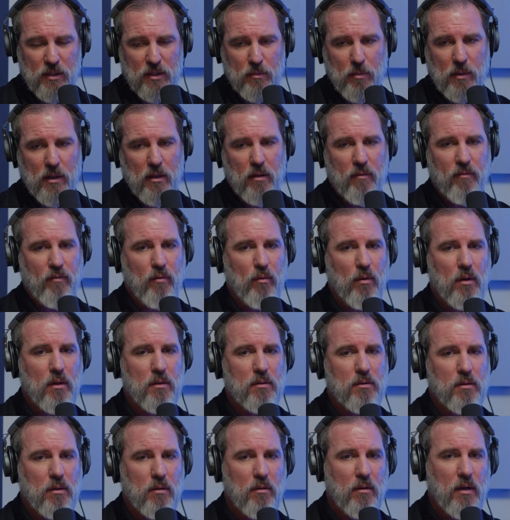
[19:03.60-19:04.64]
to be speaking for
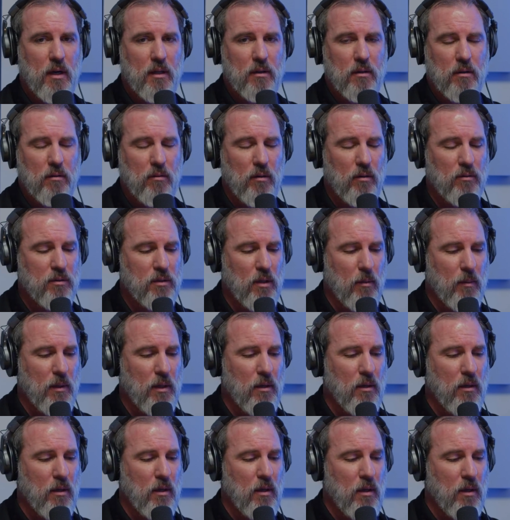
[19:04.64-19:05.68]
us or at the Grow
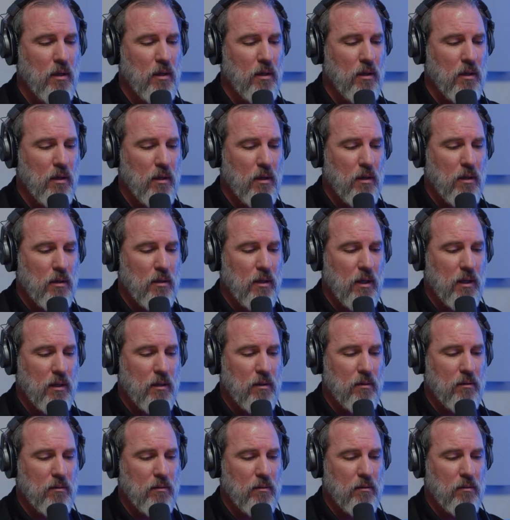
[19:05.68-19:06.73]
Summit. Like
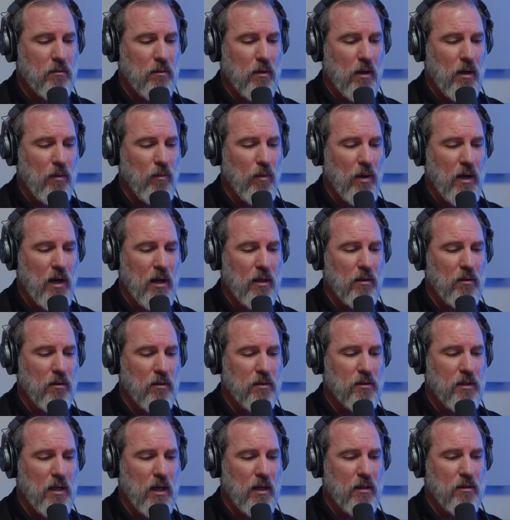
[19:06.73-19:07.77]
when I
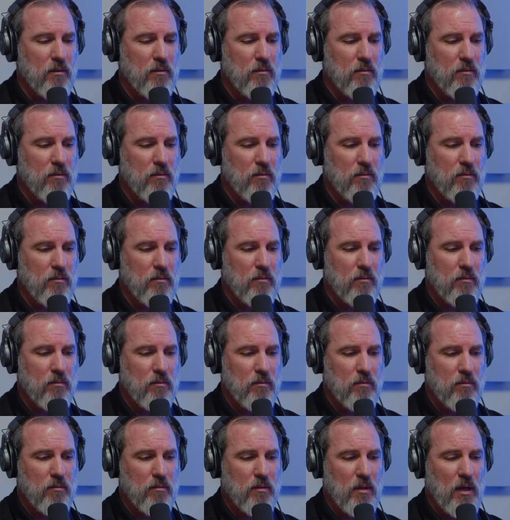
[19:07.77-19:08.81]
looked at
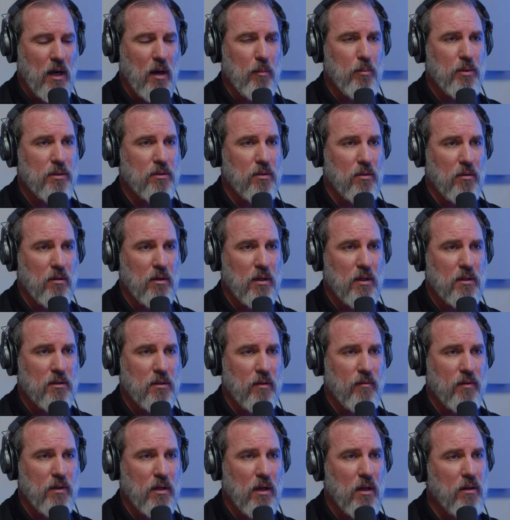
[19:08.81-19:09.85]
the opportunities
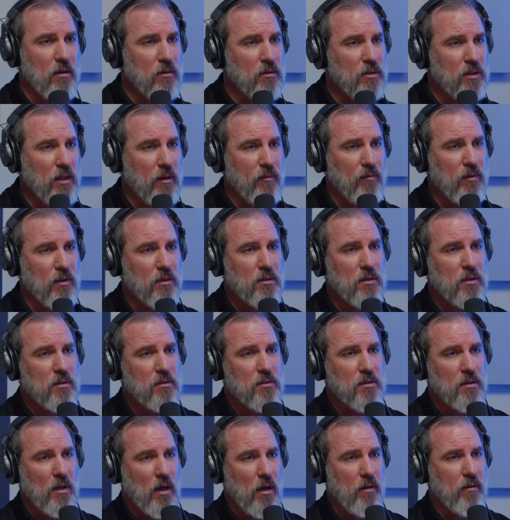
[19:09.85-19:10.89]
of another gym
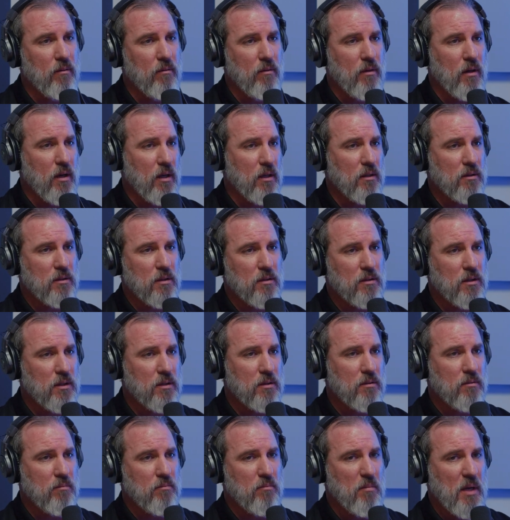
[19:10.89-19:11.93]
versus other things, it
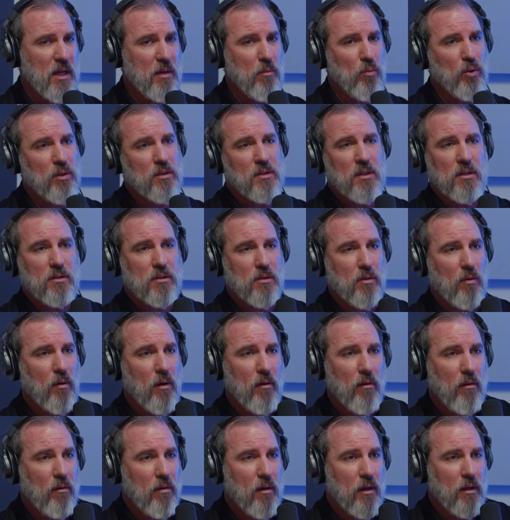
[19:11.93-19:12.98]
just made more sense to do
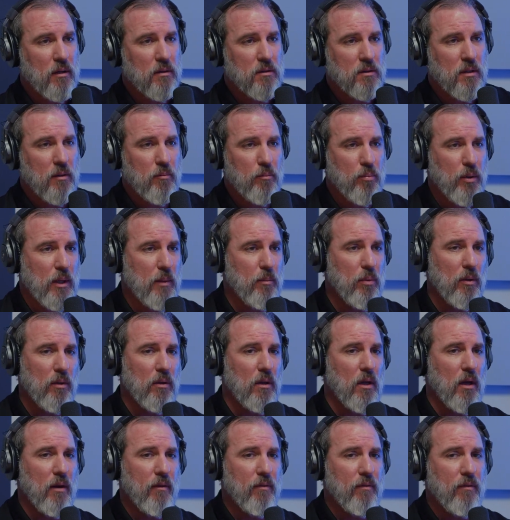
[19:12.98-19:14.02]
other things. Some people
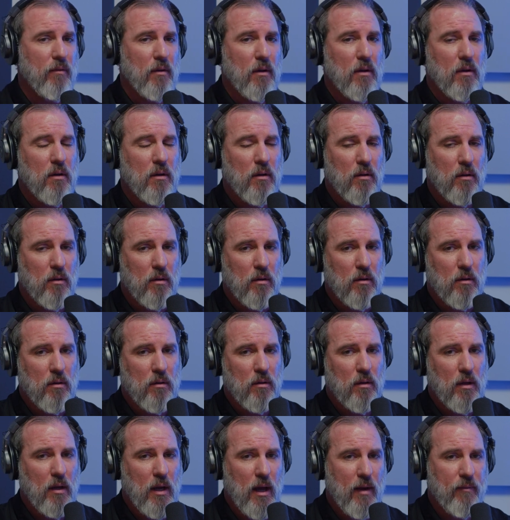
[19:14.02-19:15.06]
love
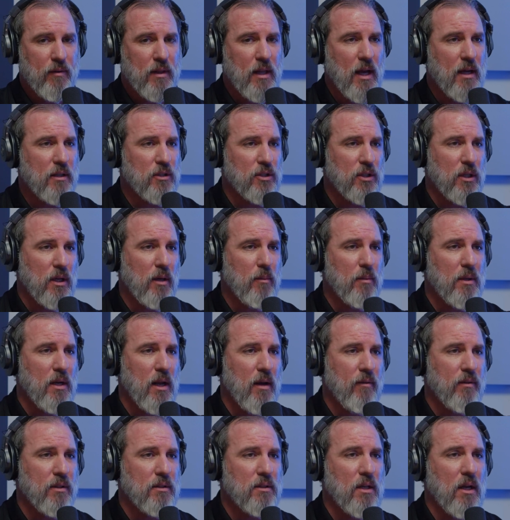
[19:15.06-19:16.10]
having that gym, and
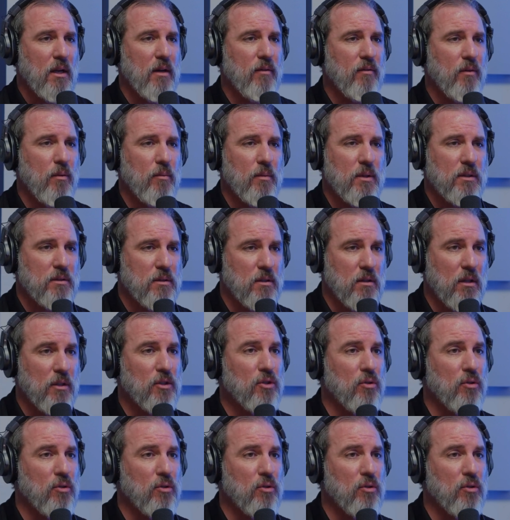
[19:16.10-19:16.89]
having 10 of them is the